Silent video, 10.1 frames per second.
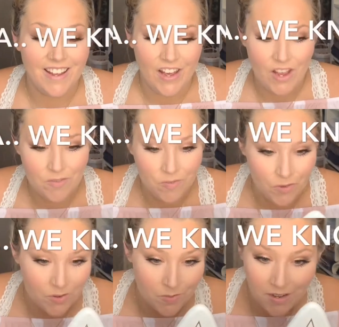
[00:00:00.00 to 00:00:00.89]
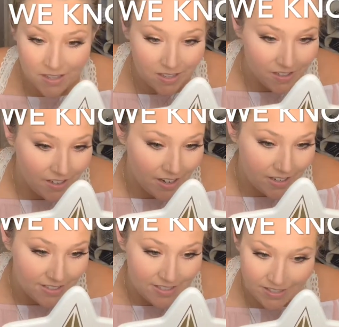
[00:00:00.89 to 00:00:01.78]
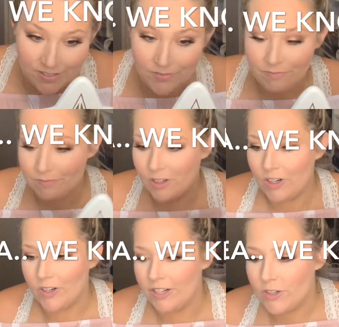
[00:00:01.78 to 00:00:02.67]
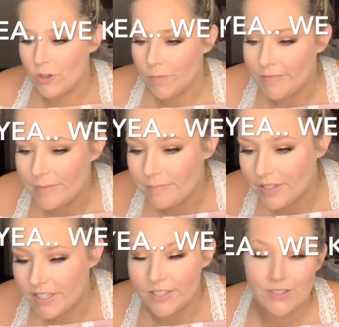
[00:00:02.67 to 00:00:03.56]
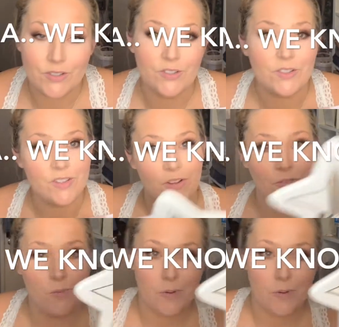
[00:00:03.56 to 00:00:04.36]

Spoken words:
And for the record, I did already trim them because there's not 3